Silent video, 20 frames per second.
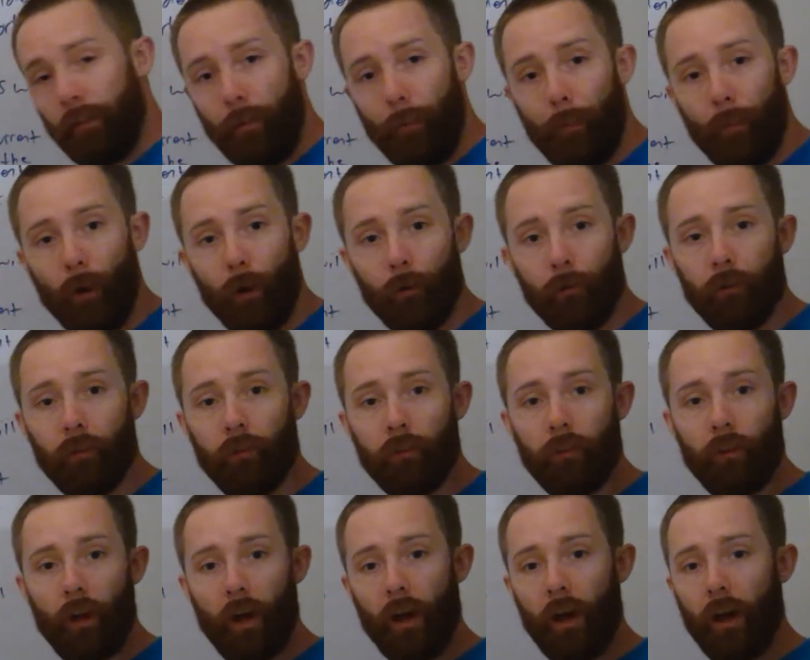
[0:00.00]
the
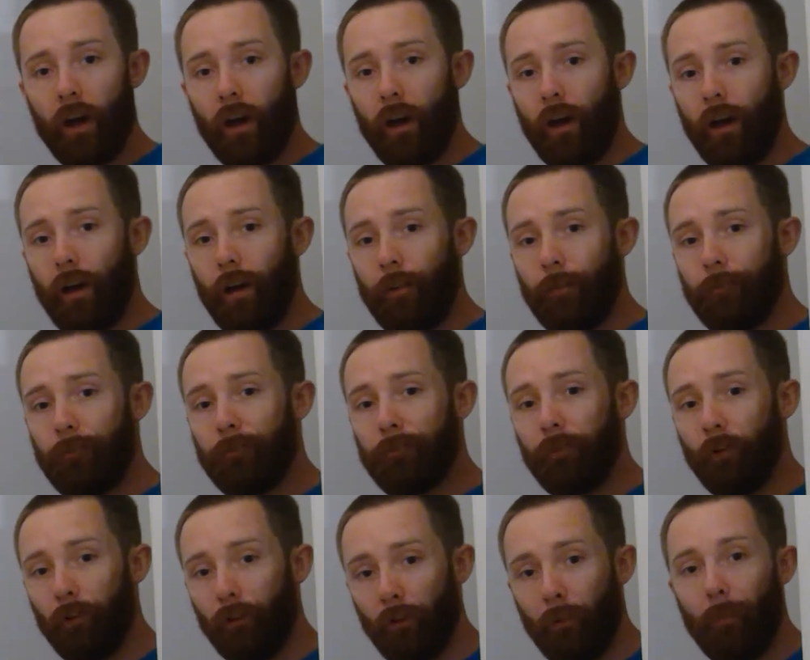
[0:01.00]
most
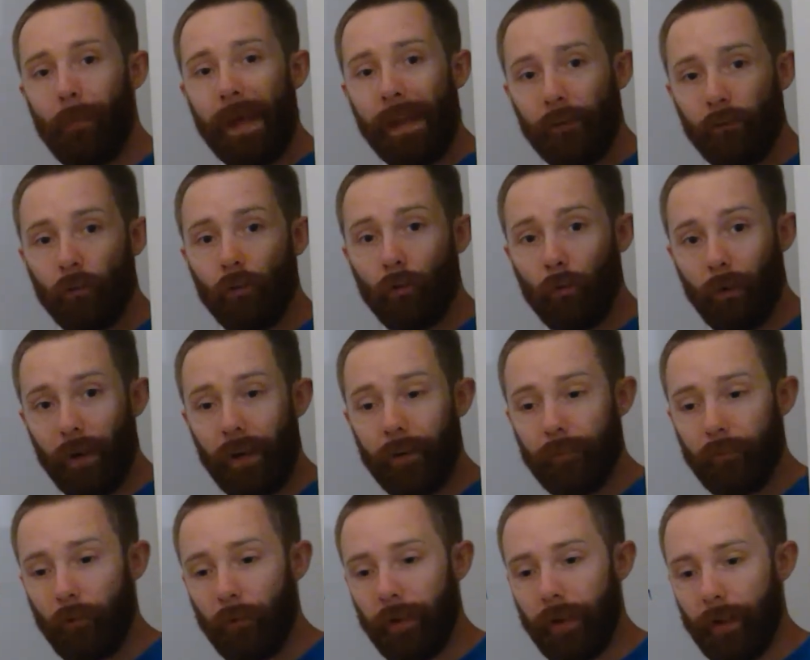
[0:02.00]
fundamental way
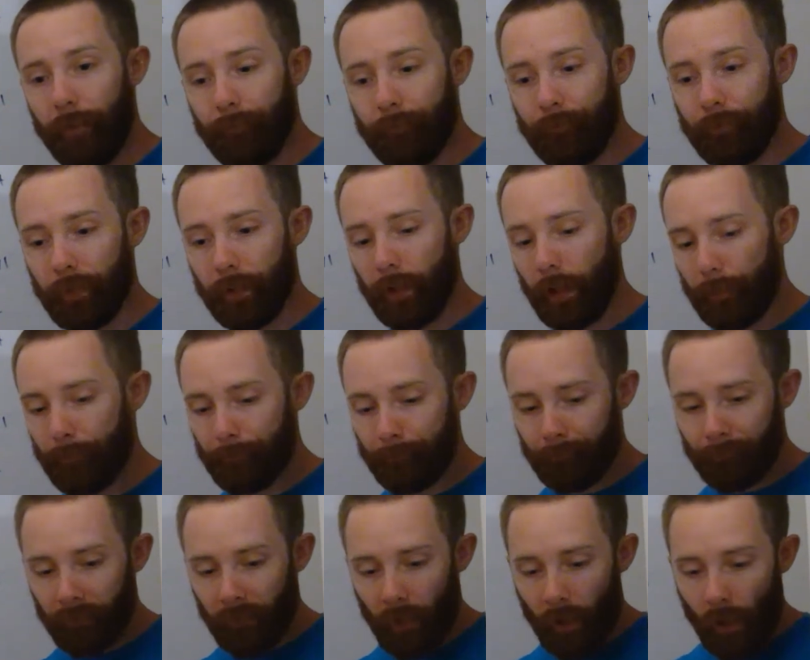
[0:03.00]
of doing it, okay?
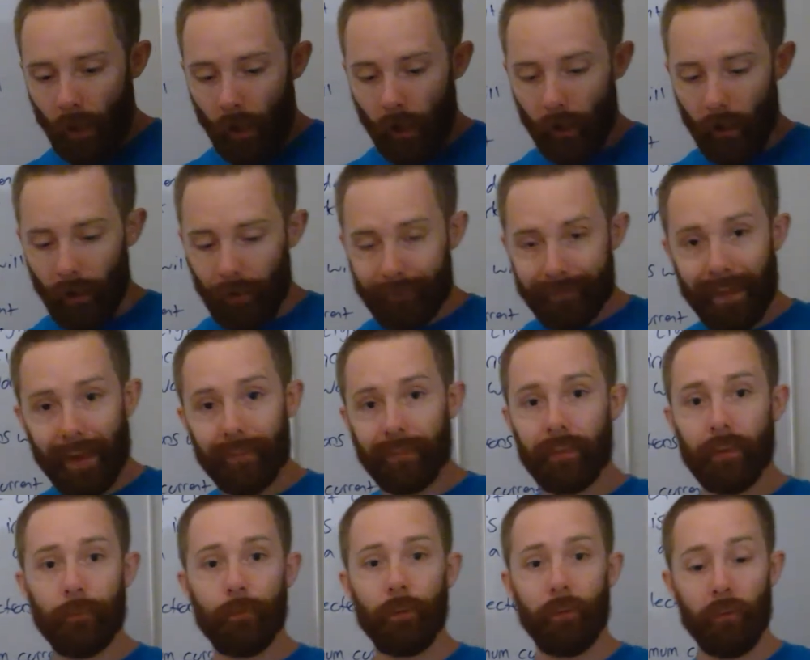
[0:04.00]
That's
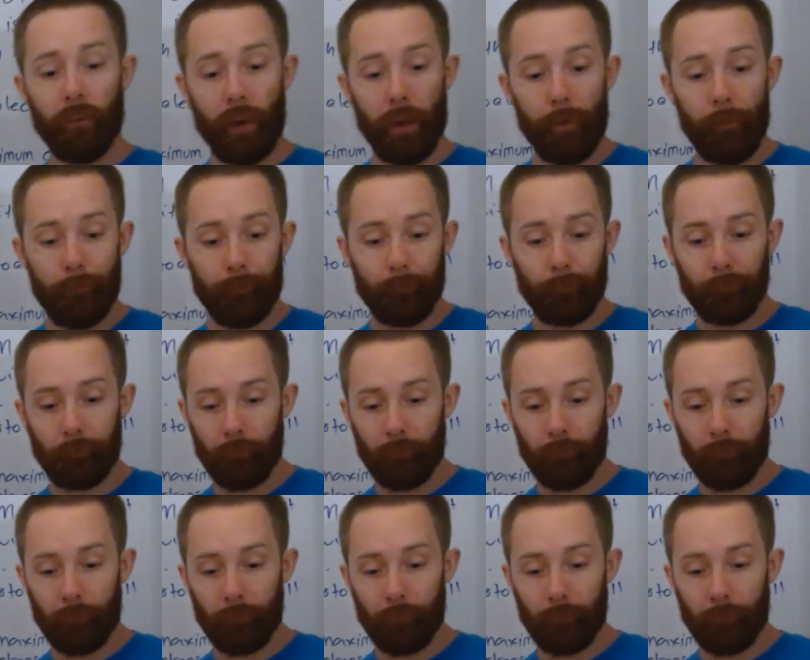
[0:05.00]
it for today.